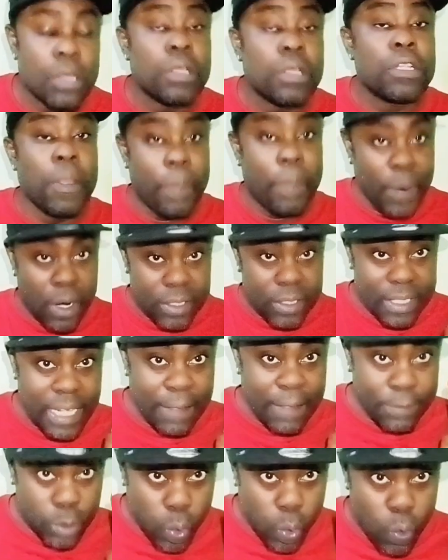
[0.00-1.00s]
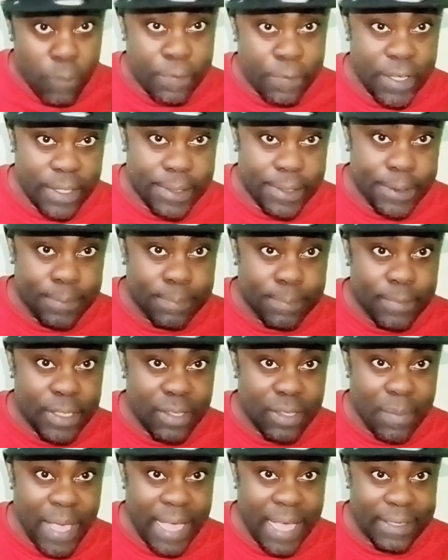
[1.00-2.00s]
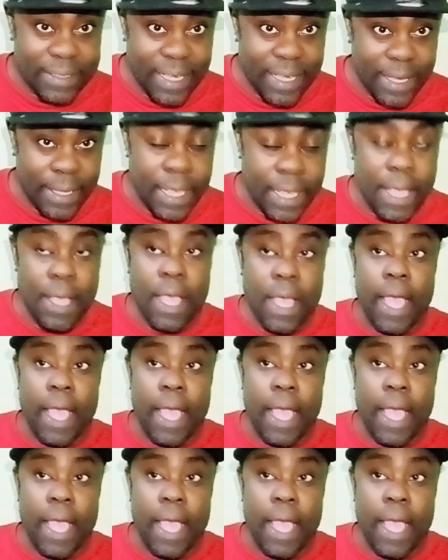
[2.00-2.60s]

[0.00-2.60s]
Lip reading: The person have 2 feet. You see what I say?